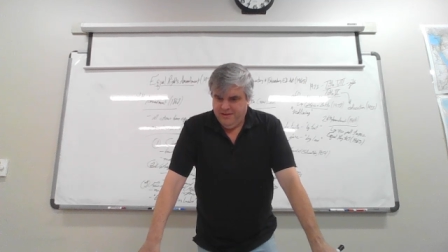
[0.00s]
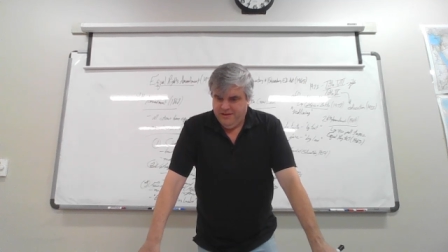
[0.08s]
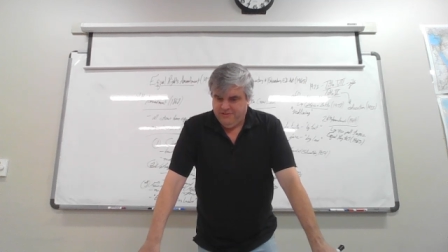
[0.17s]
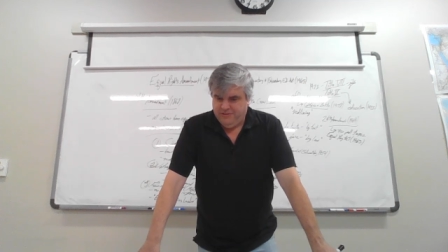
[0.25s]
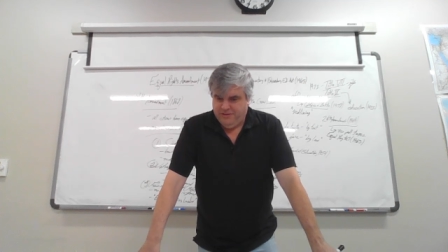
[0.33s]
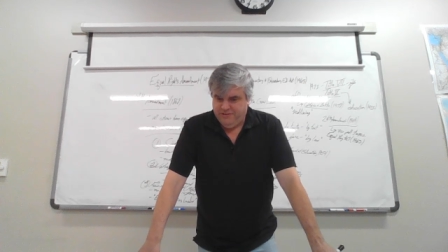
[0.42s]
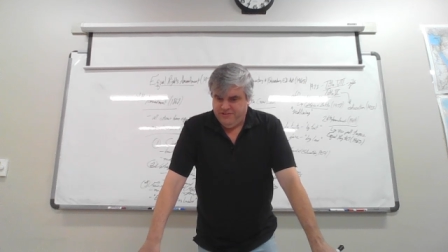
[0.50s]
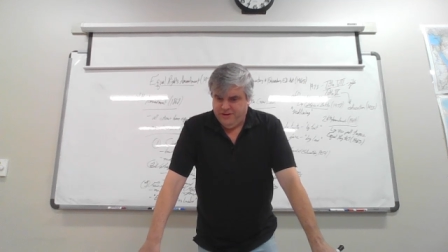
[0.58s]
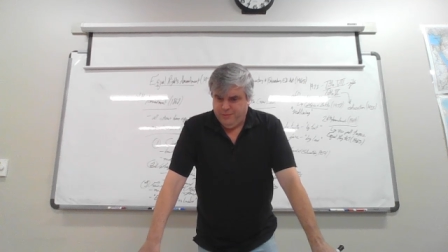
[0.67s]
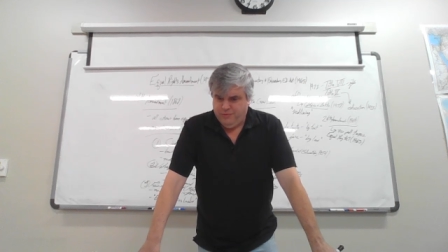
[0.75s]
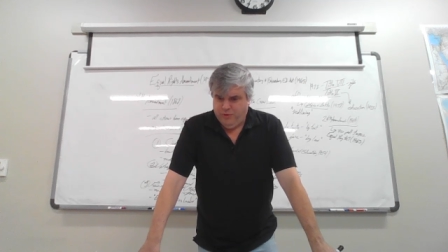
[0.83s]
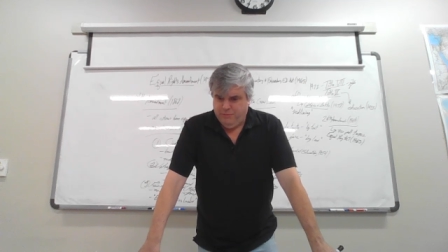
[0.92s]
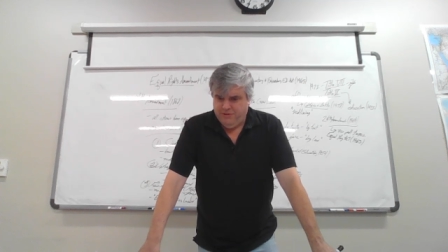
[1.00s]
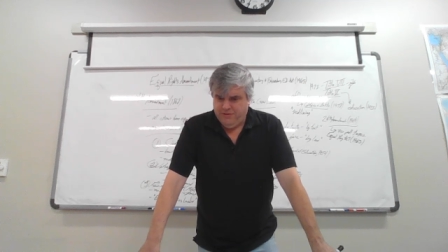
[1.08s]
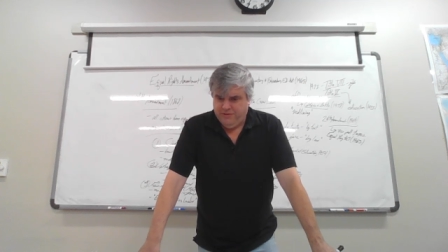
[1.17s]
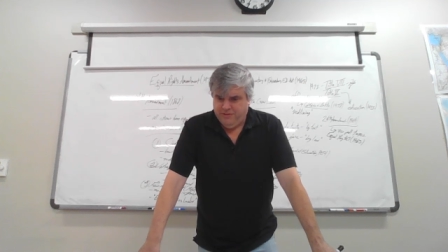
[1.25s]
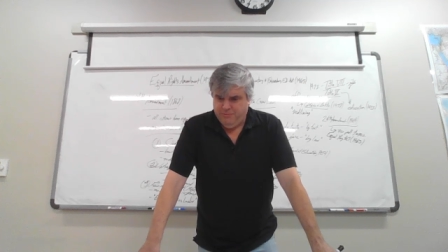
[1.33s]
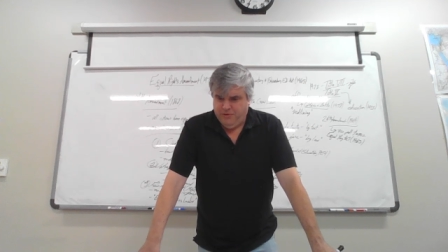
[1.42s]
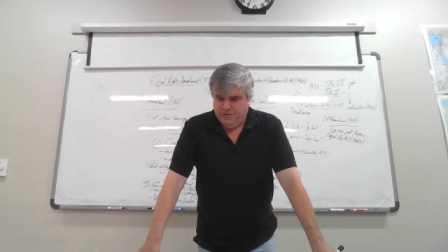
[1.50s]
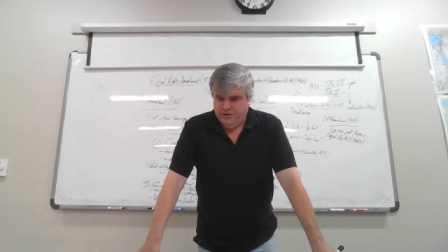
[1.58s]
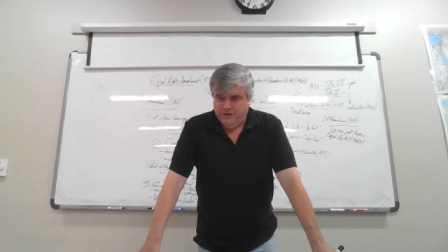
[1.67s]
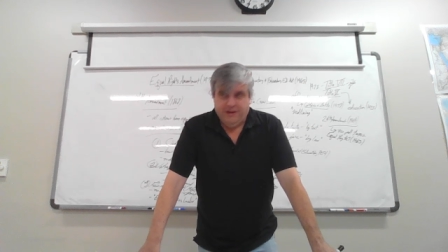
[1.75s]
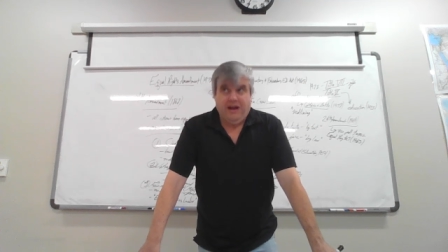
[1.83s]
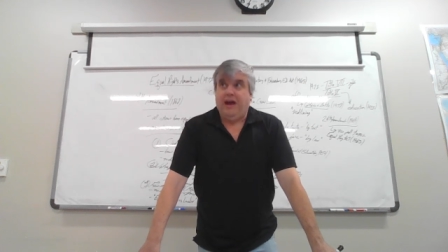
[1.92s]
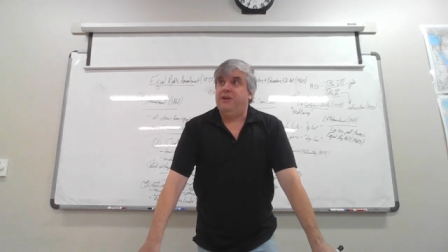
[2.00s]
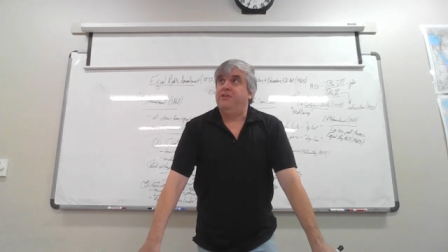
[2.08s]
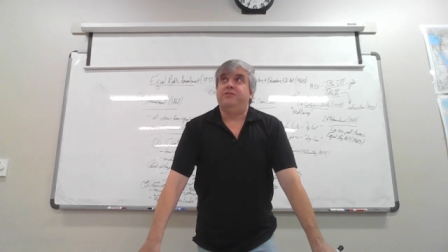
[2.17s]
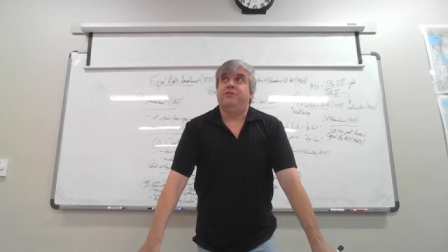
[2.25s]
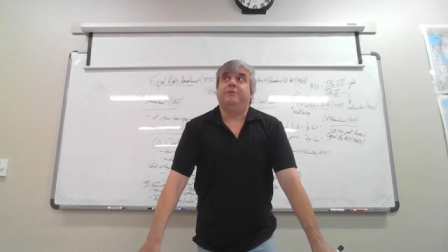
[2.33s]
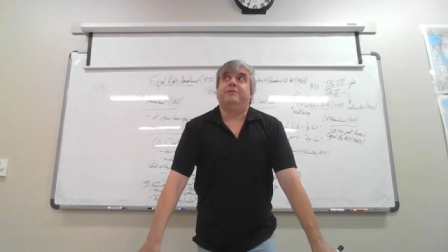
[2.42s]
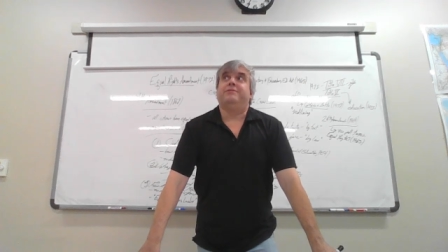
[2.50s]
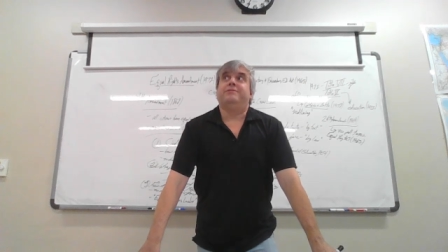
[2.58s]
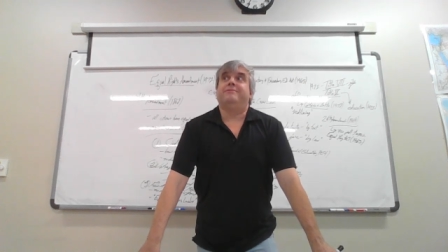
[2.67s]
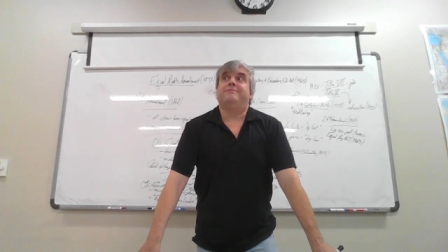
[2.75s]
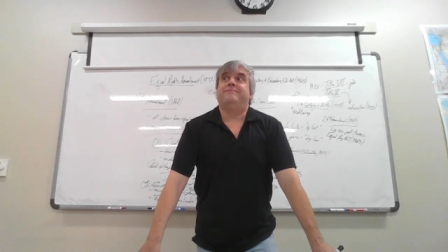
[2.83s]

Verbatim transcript: It's all the jobs women doing in the military. I couldn't do it.